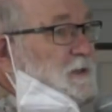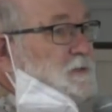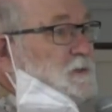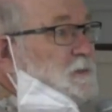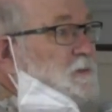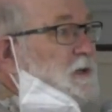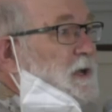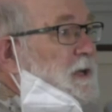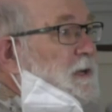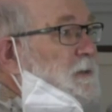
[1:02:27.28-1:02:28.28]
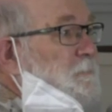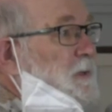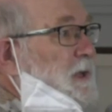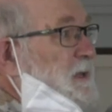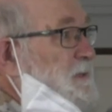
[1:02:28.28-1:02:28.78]
a talk
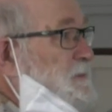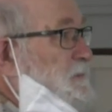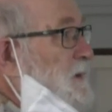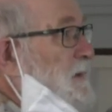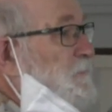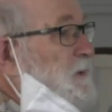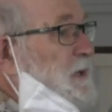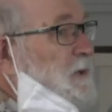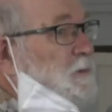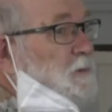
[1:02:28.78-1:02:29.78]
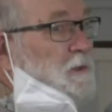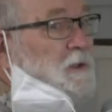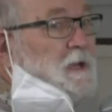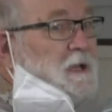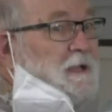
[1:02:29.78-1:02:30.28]
at Ranfurly
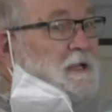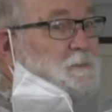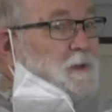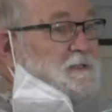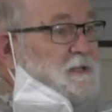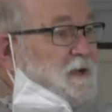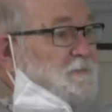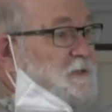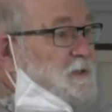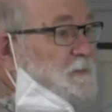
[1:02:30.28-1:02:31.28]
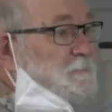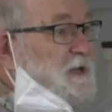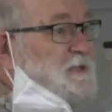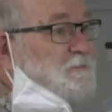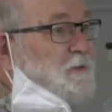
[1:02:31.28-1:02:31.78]
Hall next Wednesday afternoon.
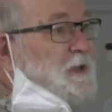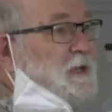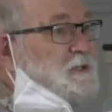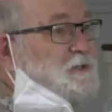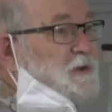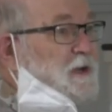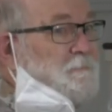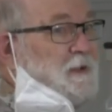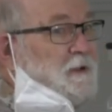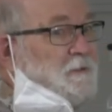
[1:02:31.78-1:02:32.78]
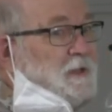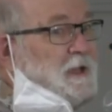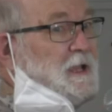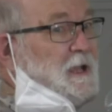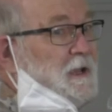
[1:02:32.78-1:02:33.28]
Peter on the history and me on
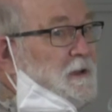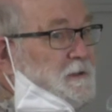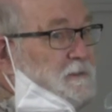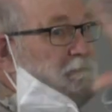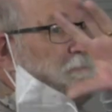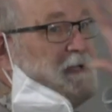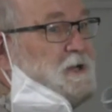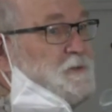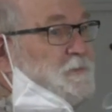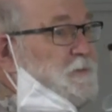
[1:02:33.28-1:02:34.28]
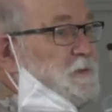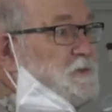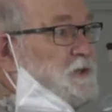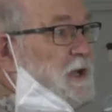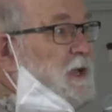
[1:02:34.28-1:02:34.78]
the potential
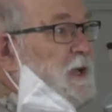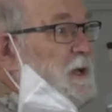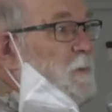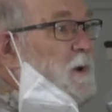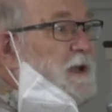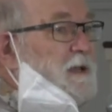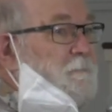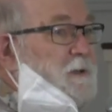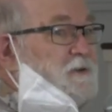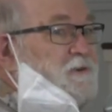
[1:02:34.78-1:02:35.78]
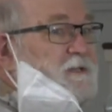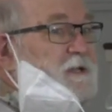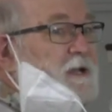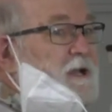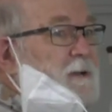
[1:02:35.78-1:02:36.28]
future, where I'll be
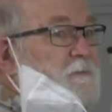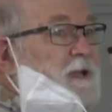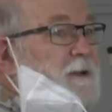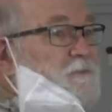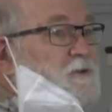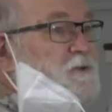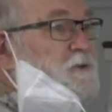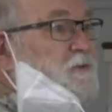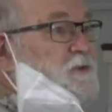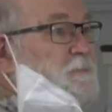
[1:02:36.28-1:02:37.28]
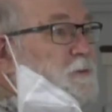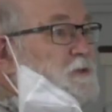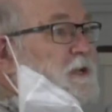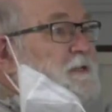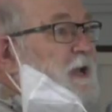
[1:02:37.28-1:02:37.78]
addressing carbon capture and storage in more
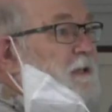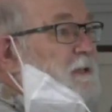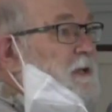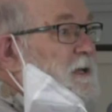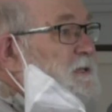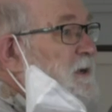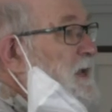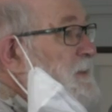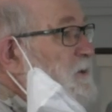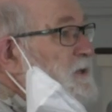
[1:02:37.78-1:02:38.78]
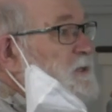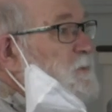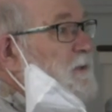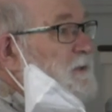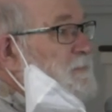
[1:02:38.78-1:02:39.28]
detail. So anybody is
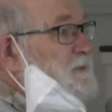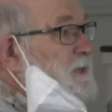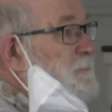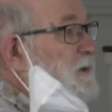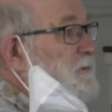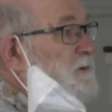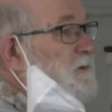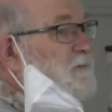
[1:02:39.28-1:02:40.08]
welcome to come along